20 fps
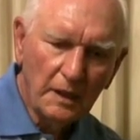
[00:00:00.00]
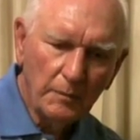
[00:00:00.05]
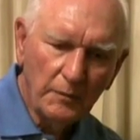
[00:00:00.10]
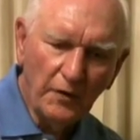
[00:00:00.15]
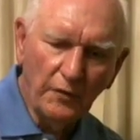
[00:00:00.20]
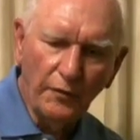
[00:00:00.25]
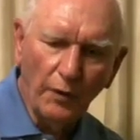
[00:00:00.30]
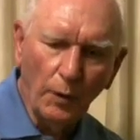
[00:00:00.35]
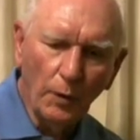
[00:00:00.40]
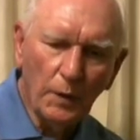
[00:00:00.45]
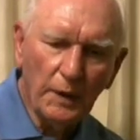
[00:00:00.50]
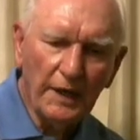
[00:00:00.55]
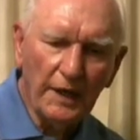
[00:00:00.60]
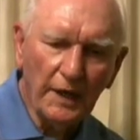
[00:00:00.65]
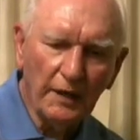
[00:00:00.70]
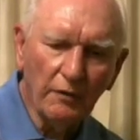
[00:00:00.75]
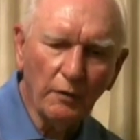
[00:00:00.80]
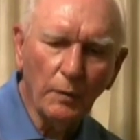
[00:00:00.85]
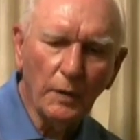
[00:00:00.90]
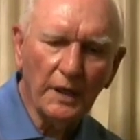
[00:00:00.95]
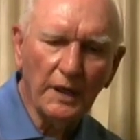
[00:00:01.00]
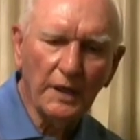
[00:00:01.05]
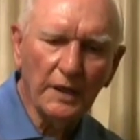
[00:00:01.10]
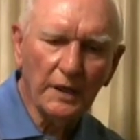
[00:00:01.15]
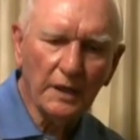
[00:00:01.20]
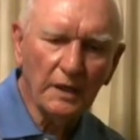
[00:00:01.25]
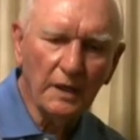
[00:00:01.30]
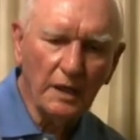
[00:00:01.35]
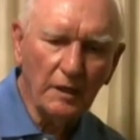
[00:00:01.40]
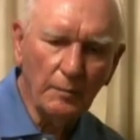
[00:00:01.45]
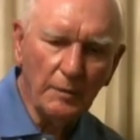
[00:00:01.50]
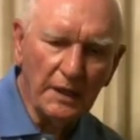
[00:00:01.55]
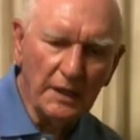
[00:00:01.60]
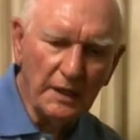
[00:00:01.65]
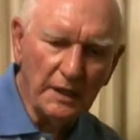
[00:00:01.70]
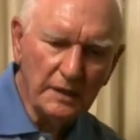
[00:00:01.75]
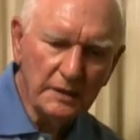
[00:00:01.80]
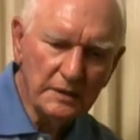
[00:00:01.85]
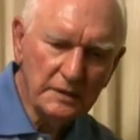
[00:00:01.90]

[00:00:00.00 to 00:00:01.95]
Before we ever went into combat,